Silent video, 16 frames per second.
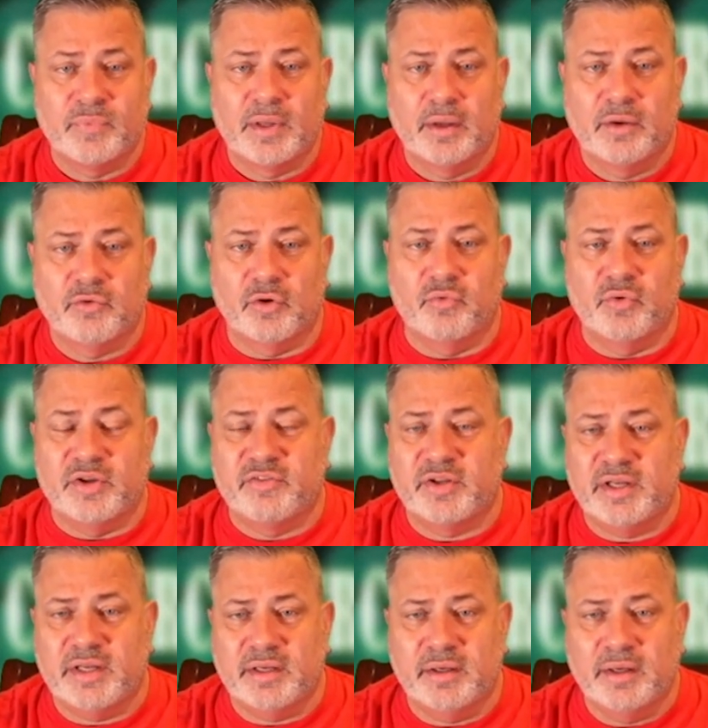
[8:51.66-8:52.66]
So if we
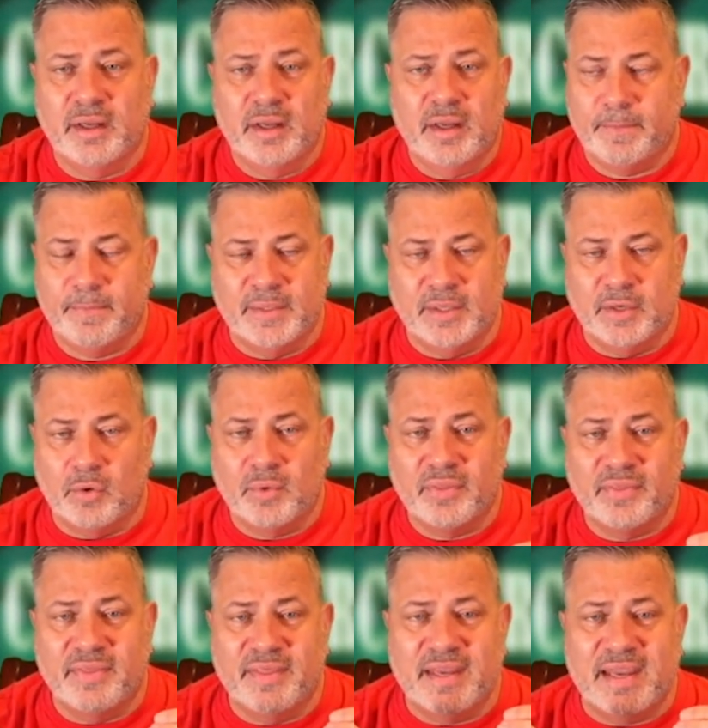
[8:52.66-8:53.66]
see, you know,
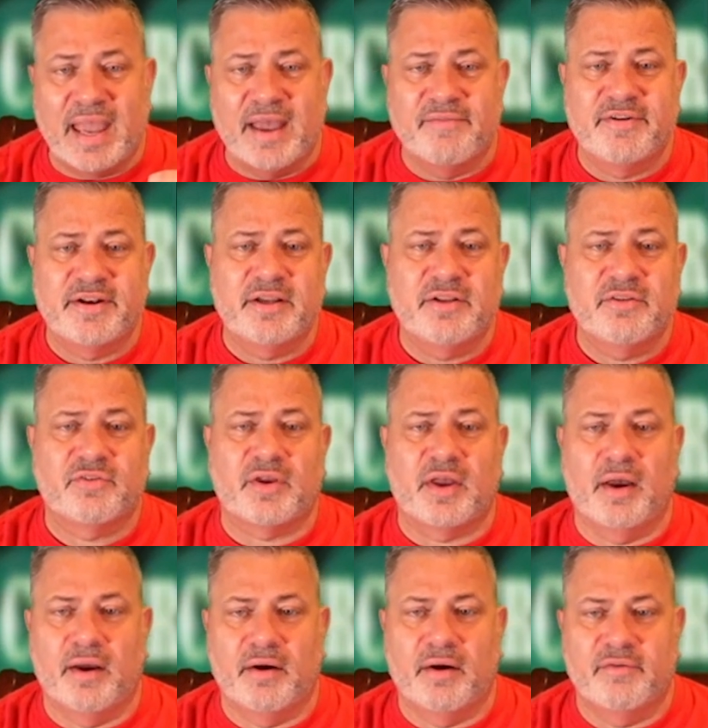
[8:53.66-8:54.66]
the evidence
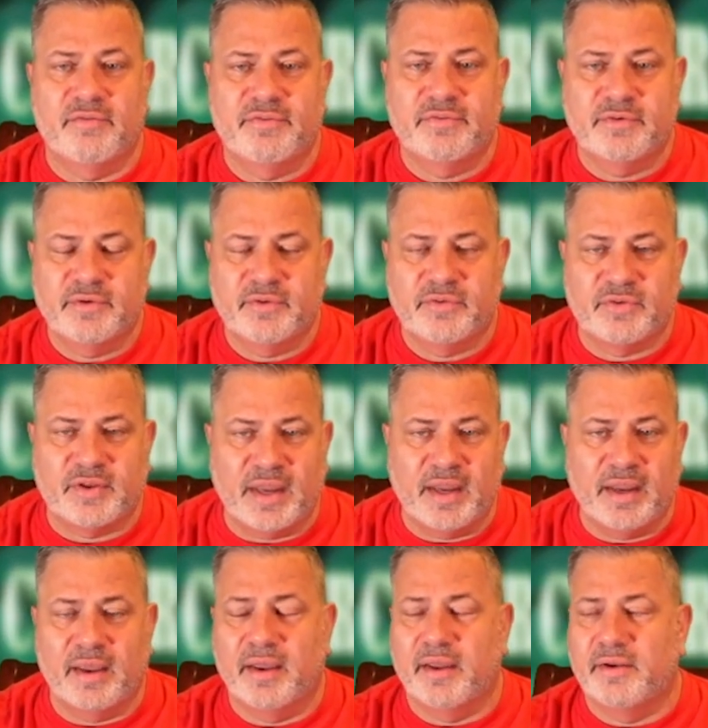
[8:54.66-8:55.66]
of, say,
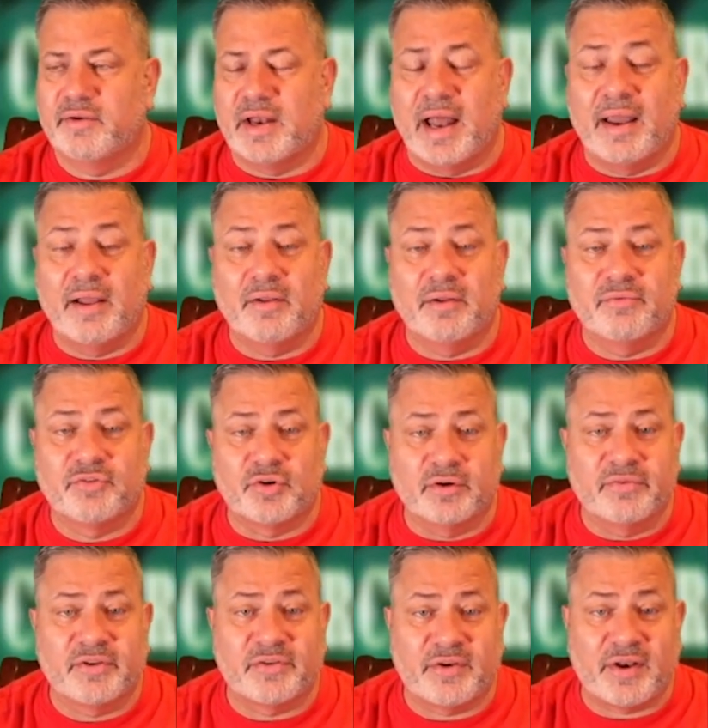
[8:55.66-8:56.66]
a denial of
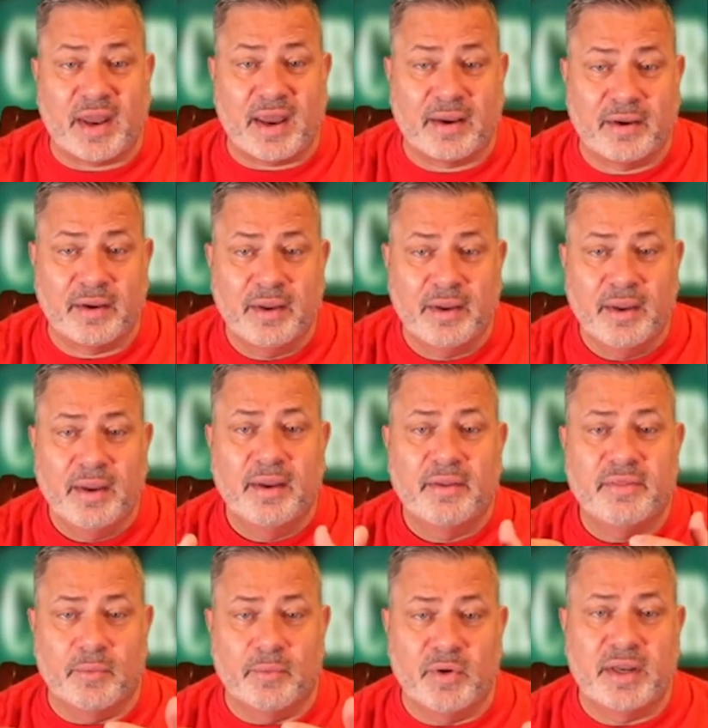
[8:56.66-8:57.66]
service attack,
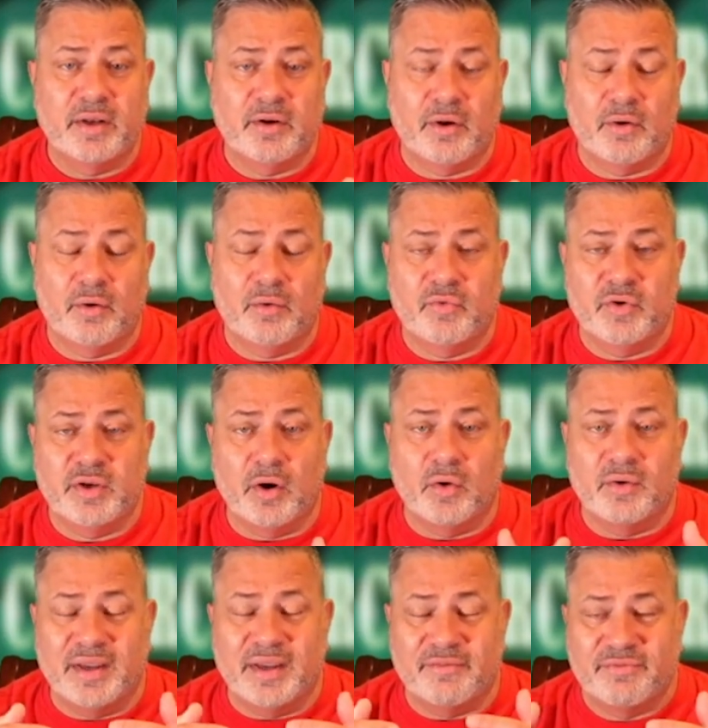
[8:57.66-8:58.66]
then we can know. We know
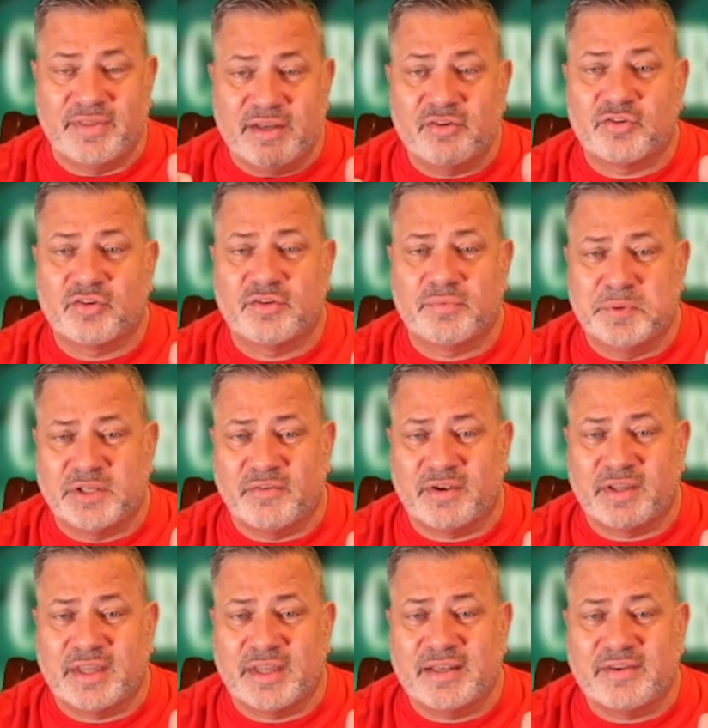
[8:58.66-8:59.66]
if these
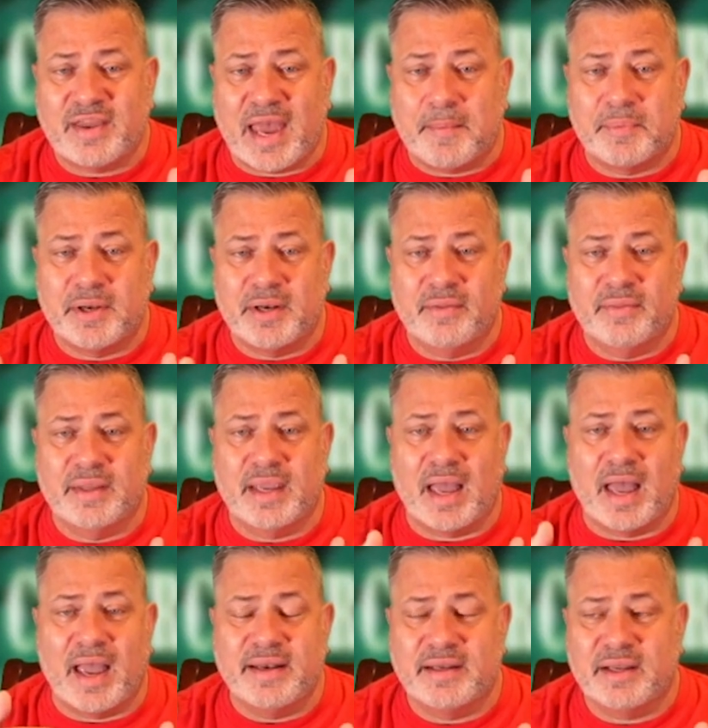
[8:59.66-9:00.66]
specific things happen and the
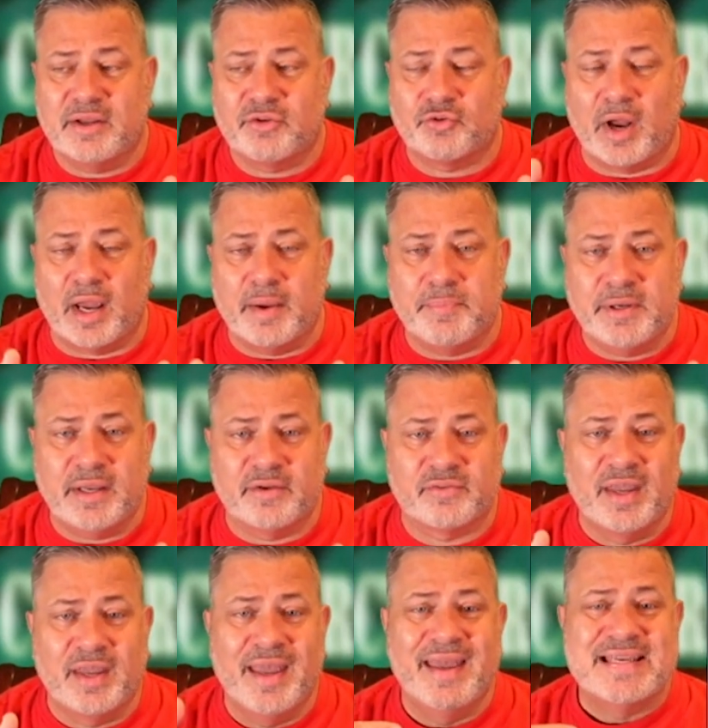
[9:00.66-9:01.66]
I D S or I P S
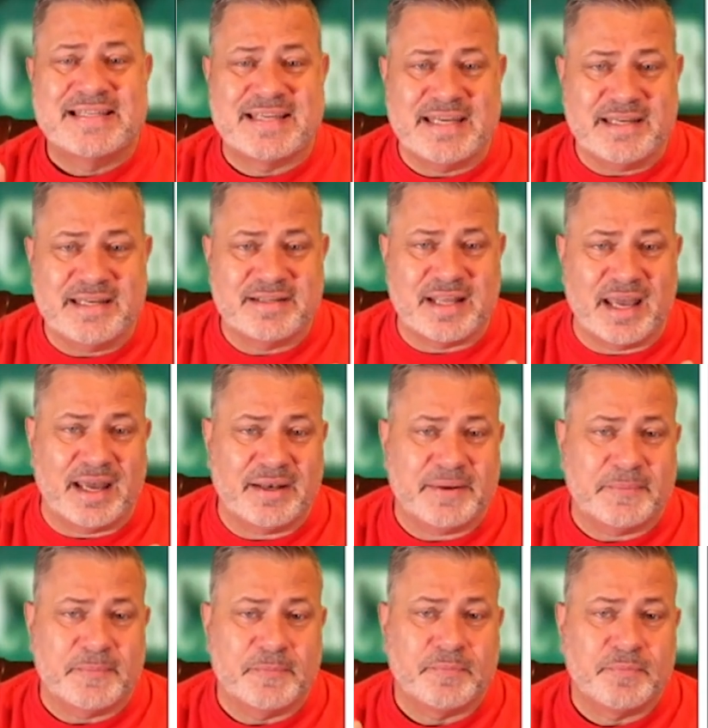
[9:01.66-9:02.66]
sees that,
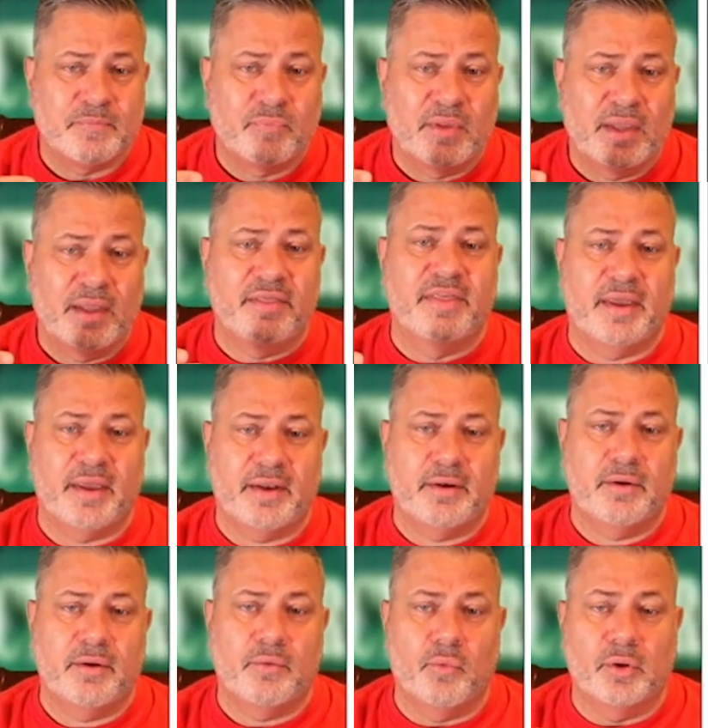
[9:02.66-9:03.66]

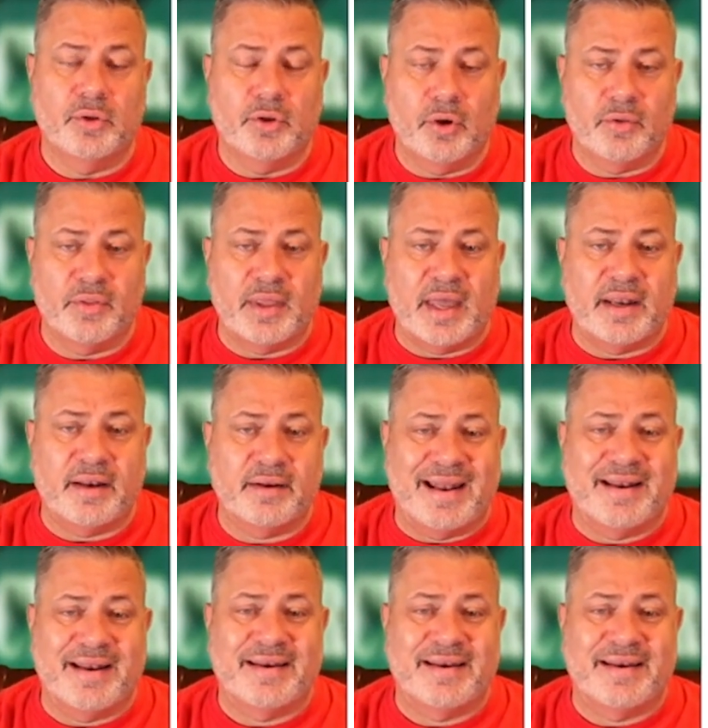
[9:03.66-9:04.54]
then we'll know that that